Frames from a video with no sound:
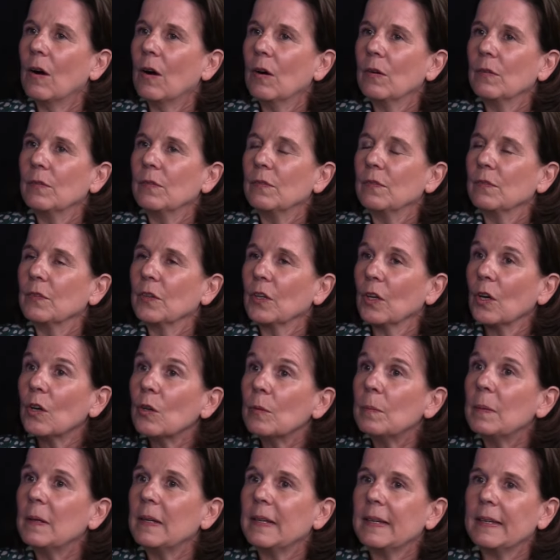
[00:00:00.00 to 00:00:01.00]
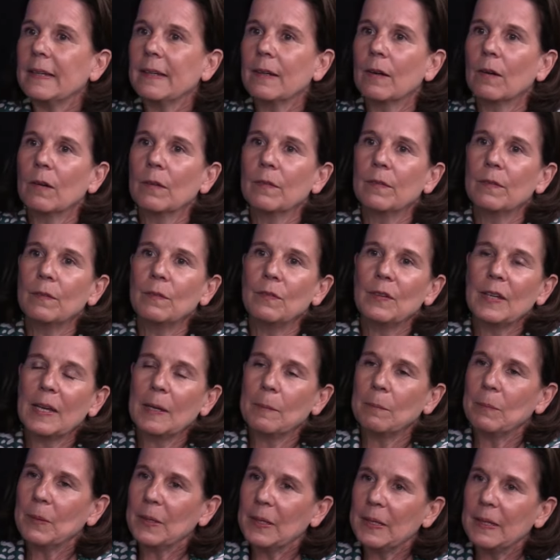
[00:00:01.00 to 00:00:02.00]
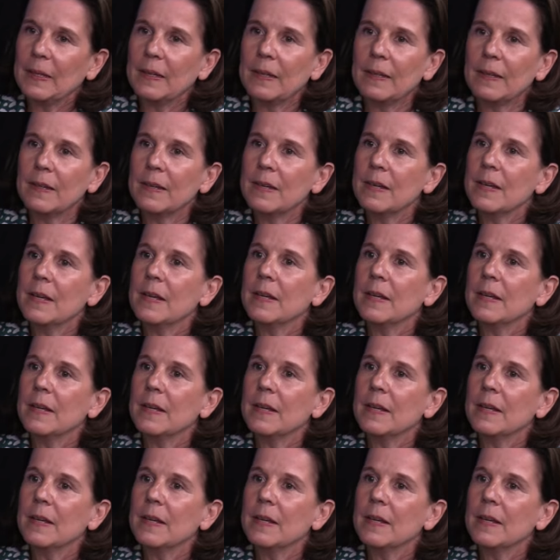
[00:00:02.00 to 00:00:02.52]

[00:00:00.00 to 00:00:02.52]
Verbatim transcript: of globally of the VIP